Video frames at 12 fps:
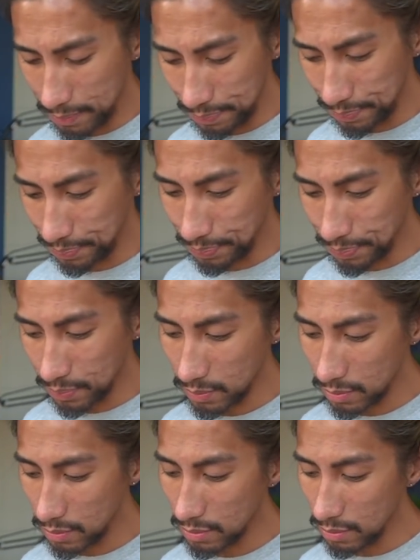
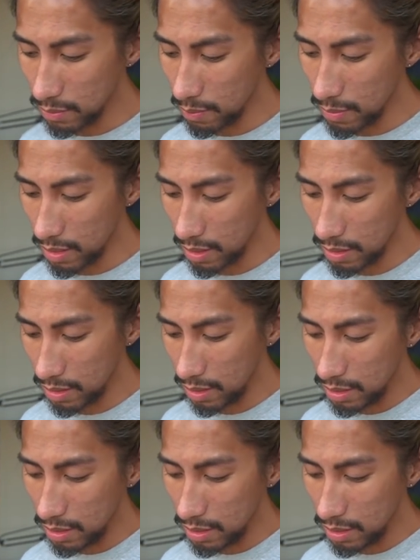Nobody speaks.